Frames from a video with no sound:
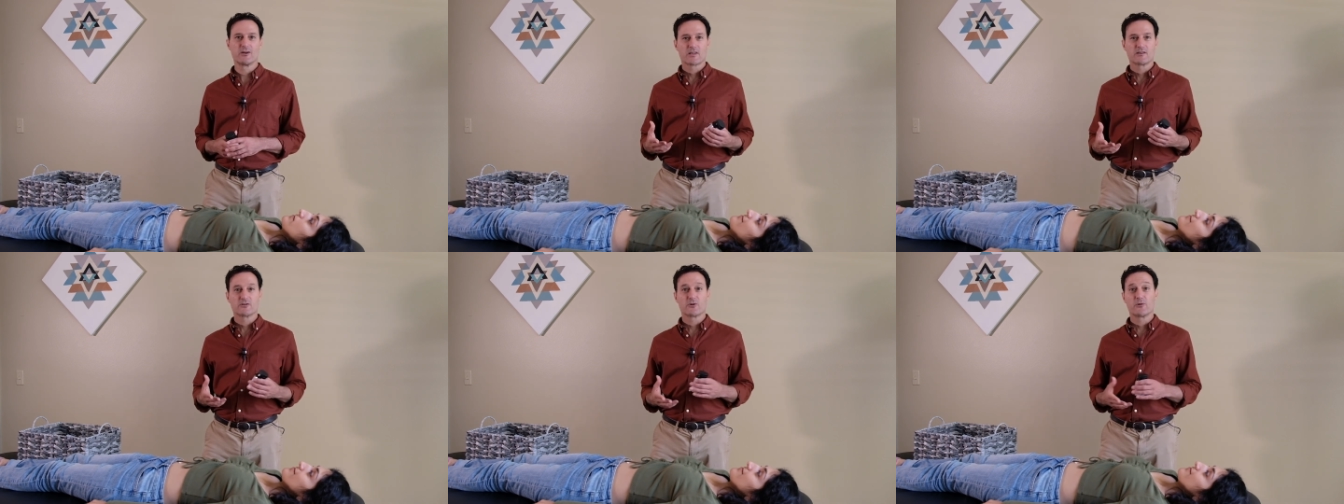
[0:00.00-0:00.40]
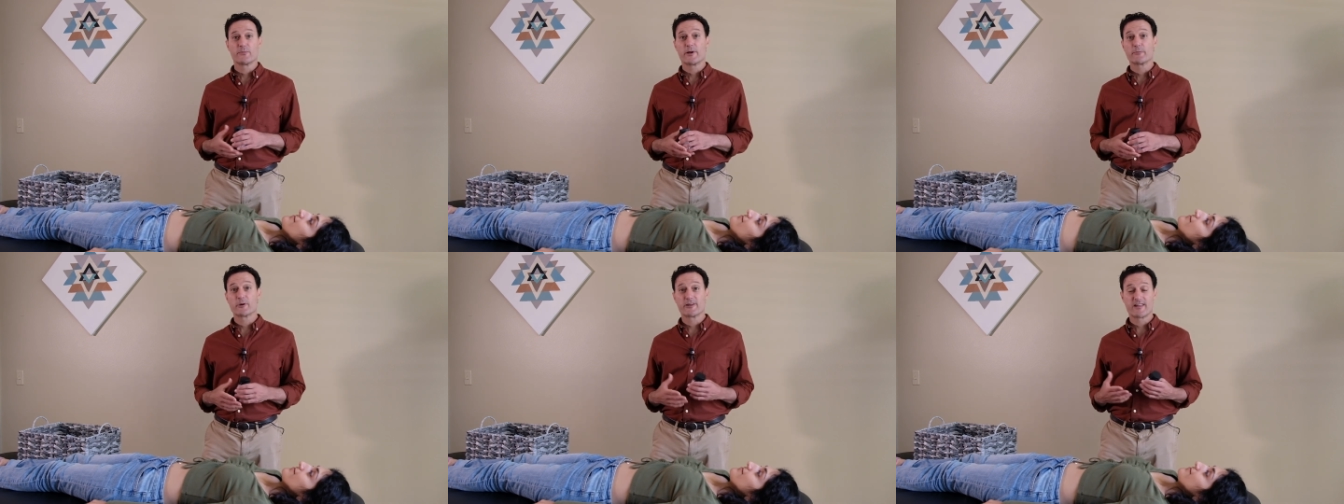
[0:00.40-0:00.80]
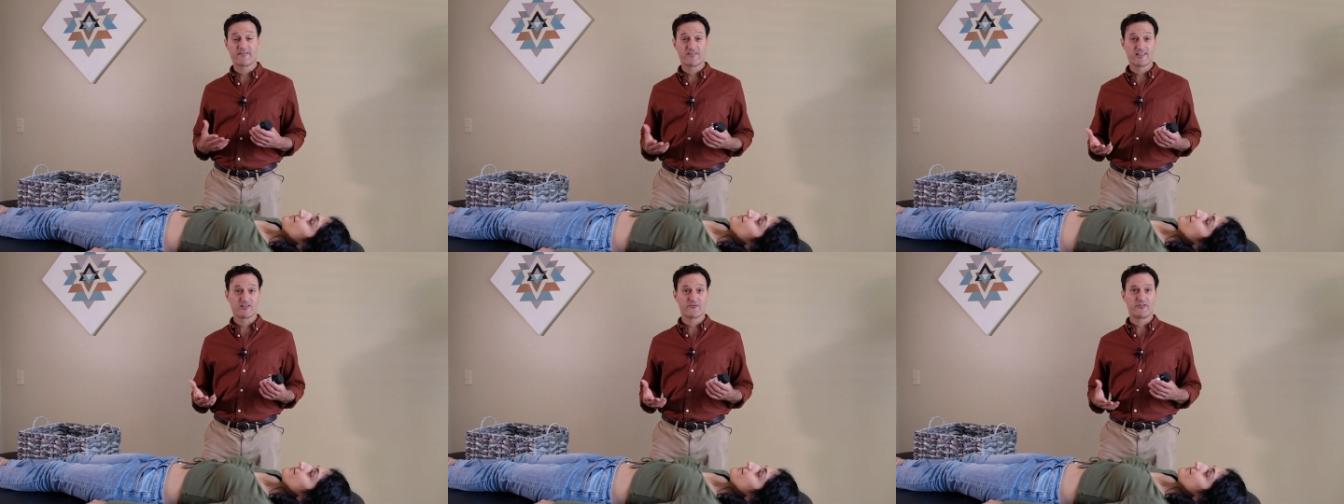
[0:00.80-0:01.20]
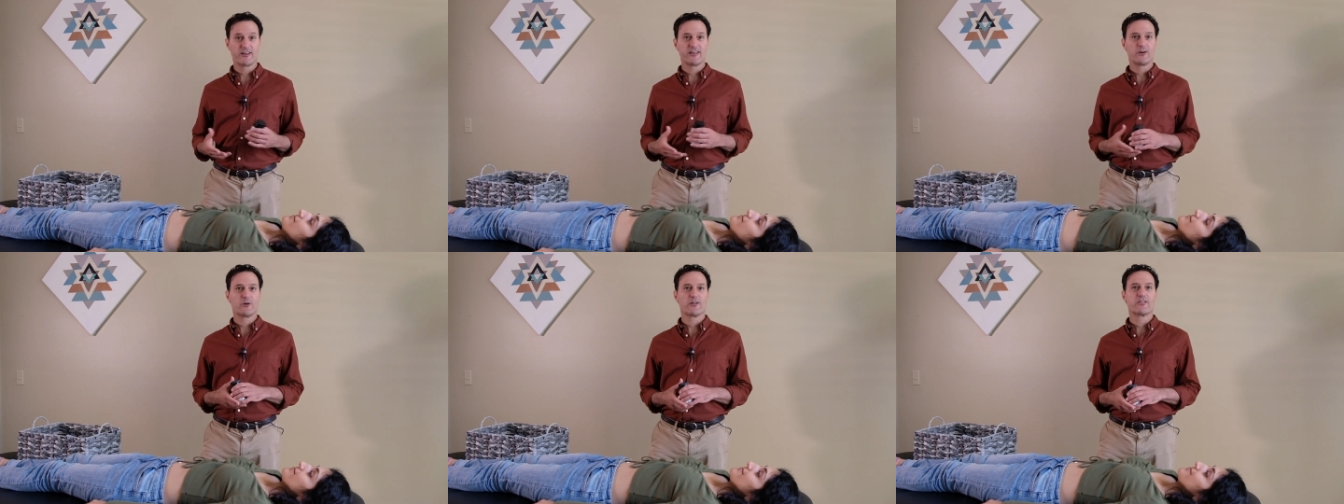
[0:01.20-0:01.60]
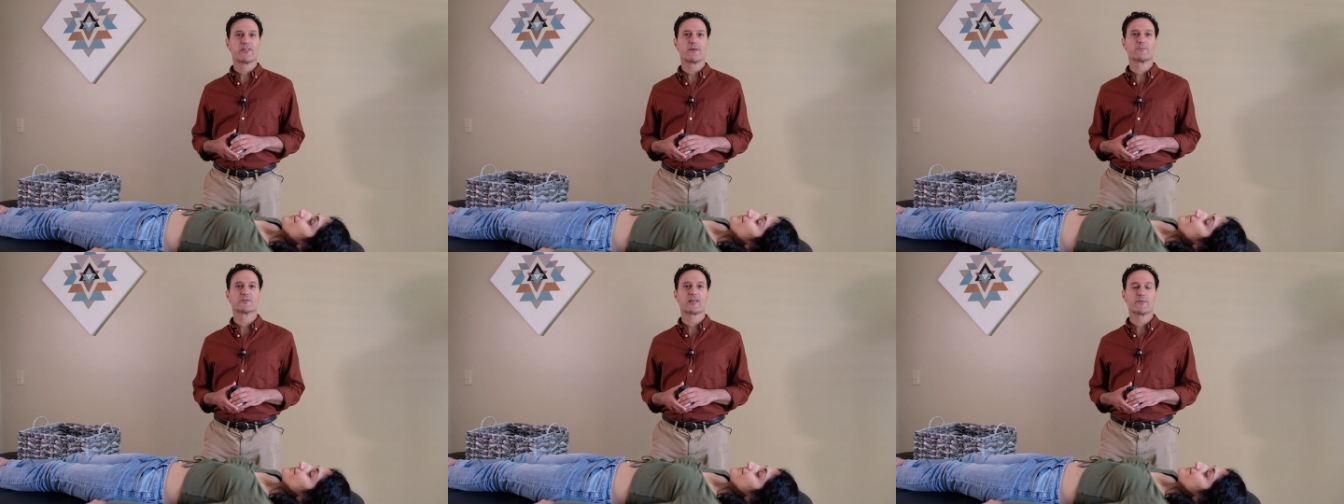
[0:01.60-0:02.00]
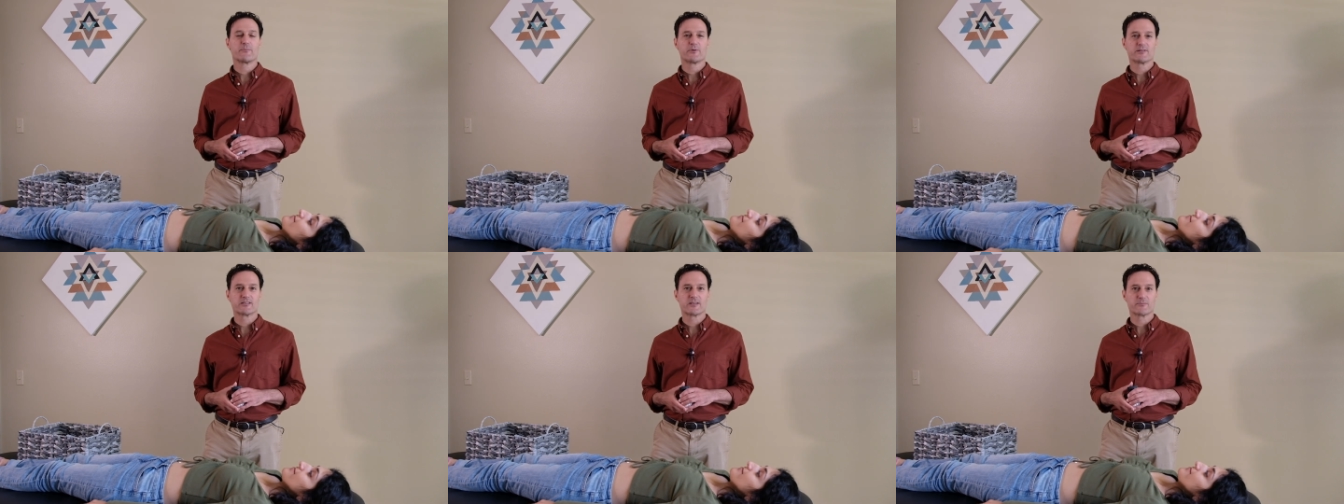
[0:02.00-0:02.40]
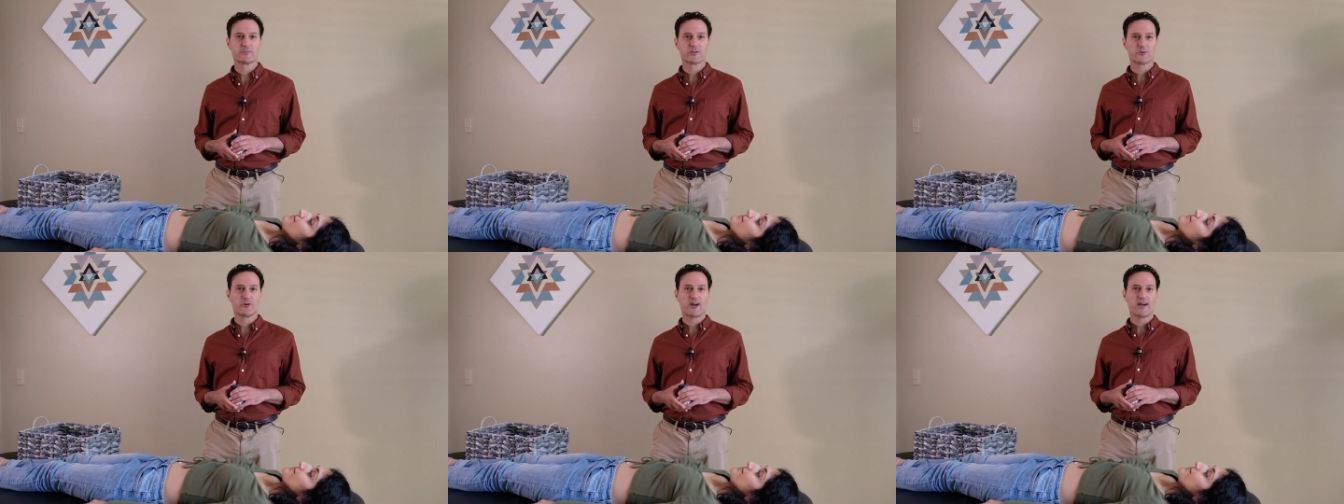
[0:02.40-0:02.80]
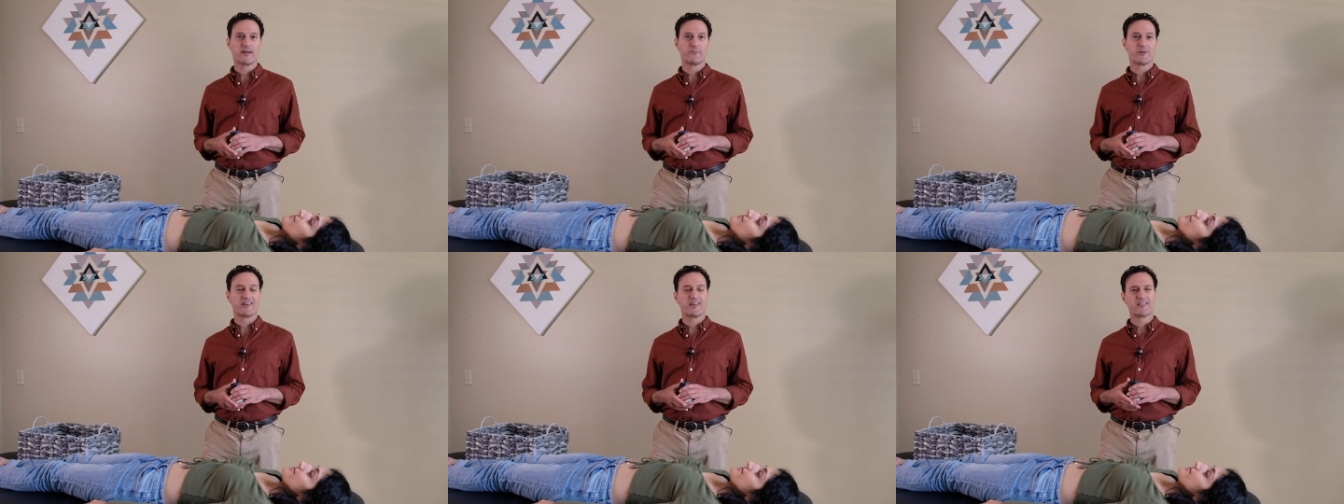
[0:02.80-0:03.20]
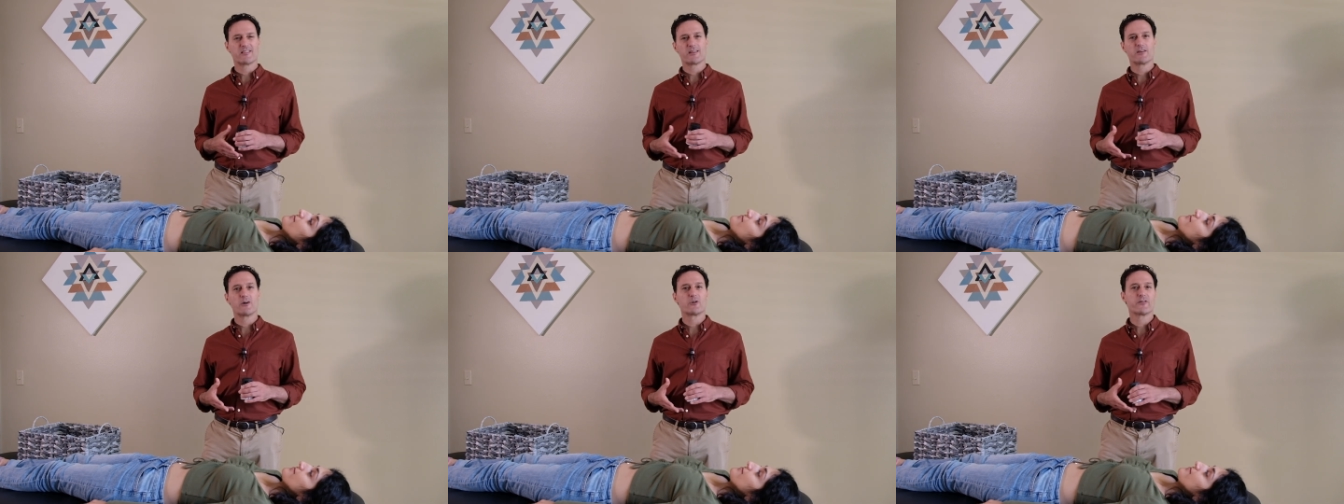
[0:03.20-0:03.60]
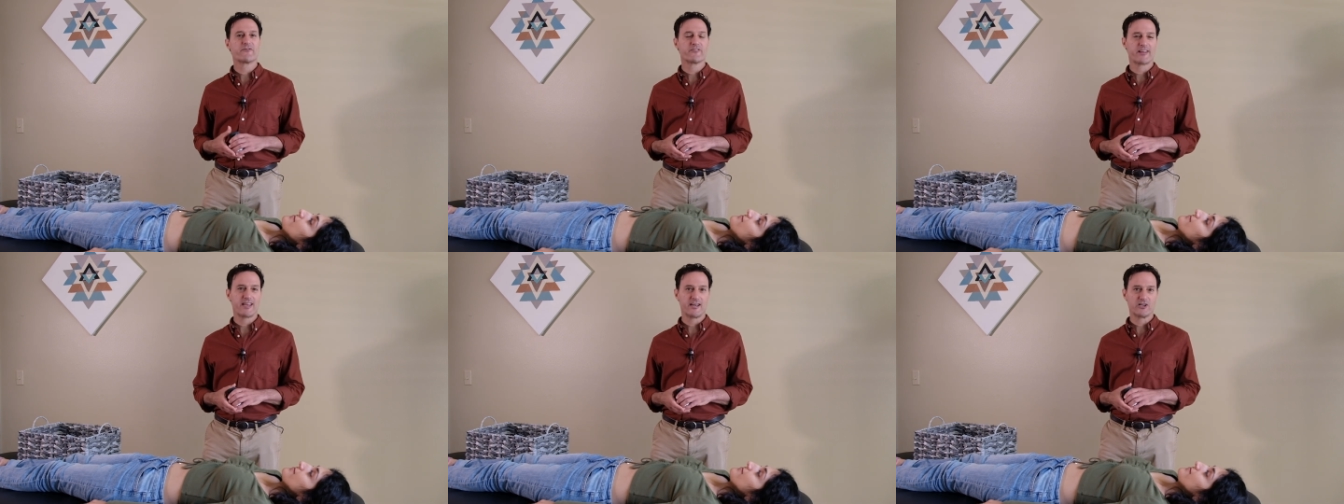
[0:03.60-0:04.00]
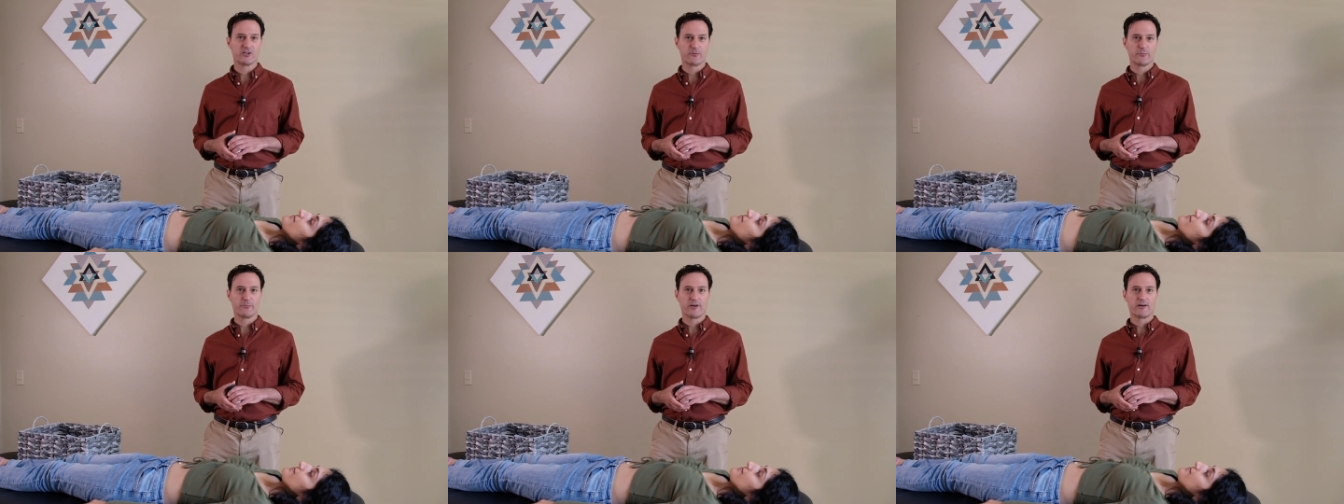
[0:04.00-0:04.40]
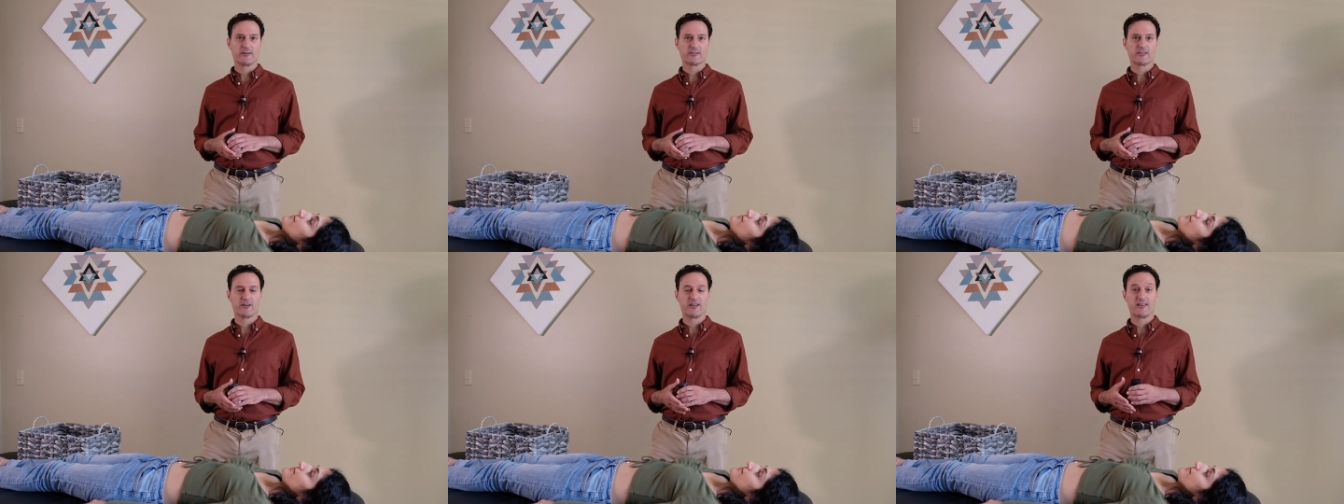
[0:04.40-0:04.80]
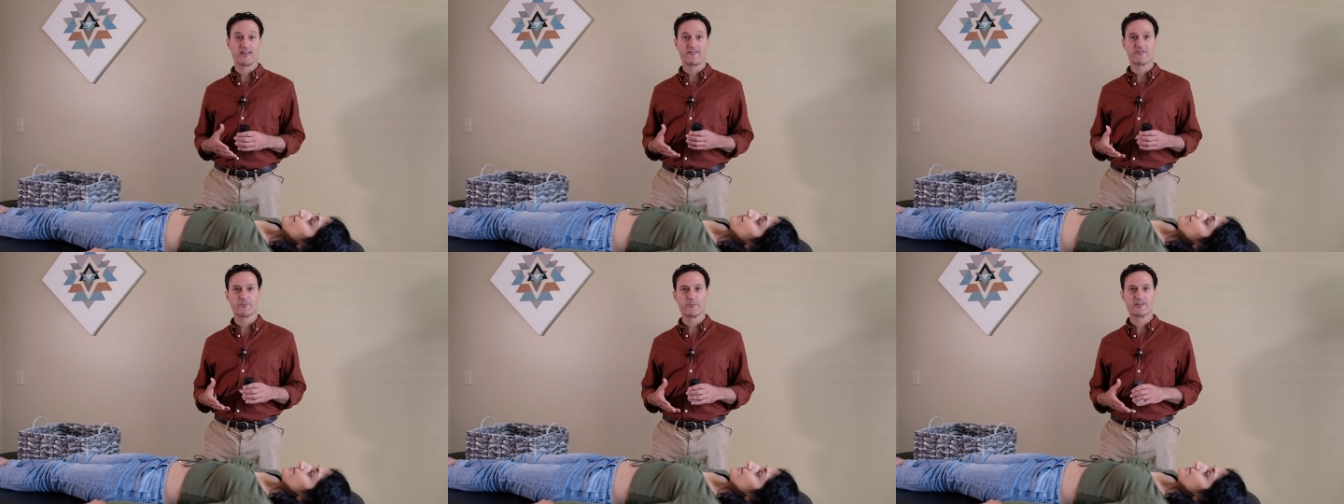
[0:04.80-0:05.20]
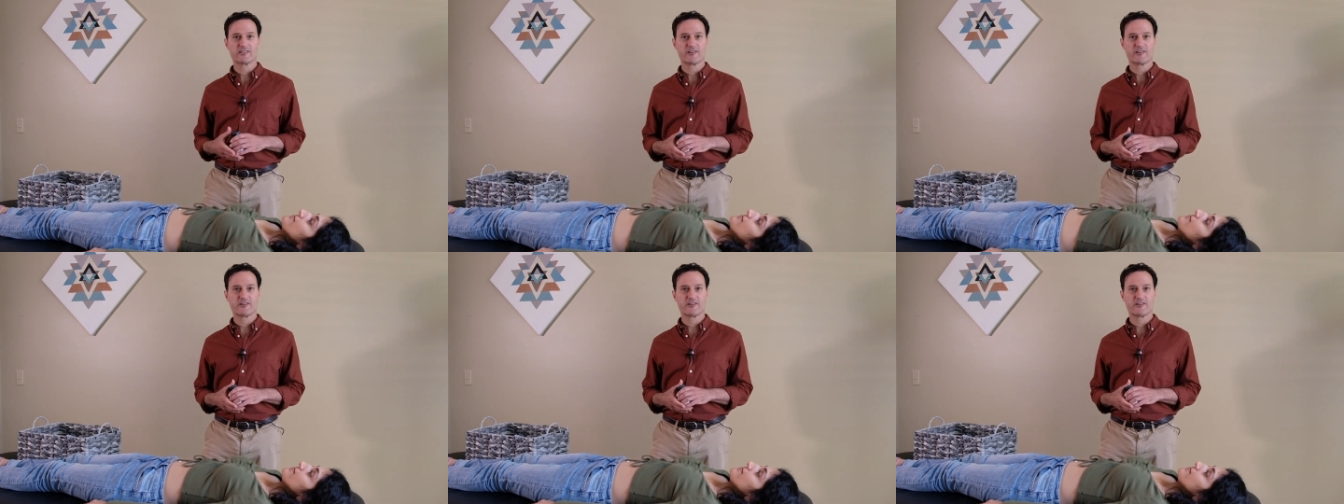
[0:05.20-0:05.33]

So remember, give this video a thumbs up and subscribe and hit the notification bell so you never miss